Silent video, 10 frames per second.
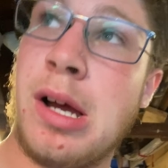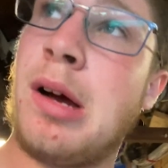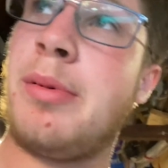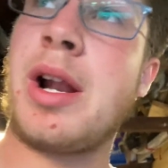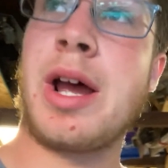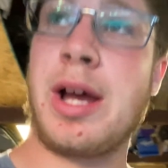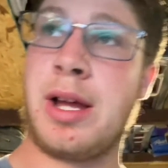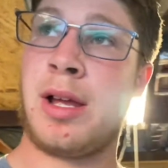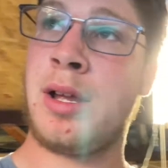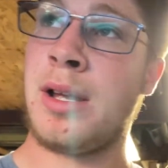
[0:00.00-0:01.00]
But
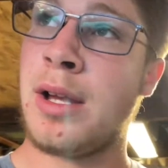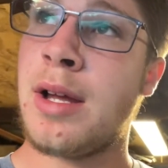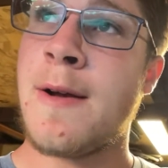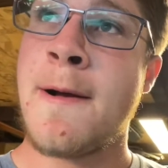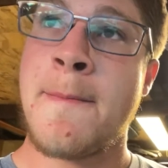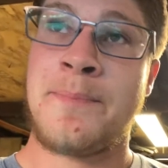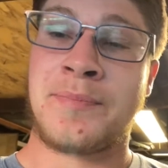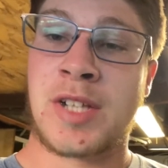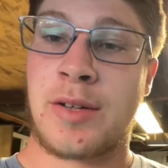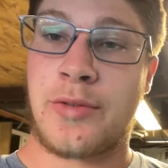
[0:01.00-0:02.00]

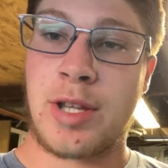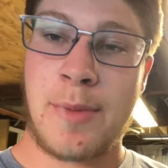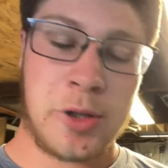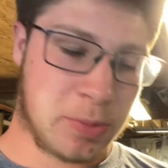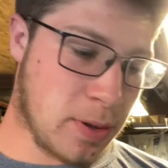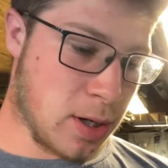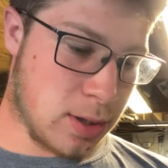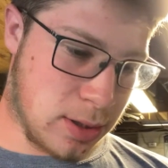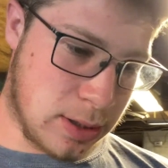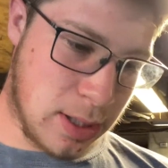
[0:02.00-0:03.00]
for the most part,
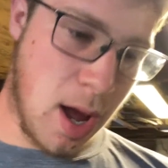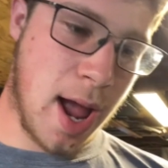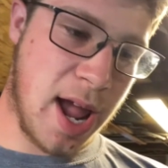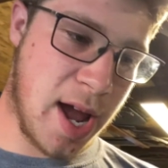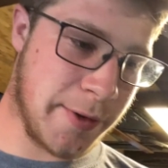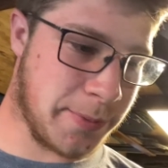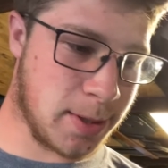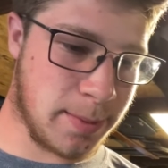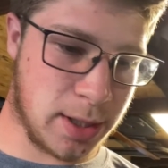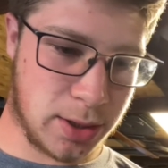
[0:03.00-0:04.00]
I have
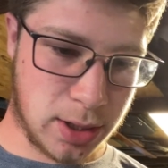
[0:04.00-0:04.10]
I'm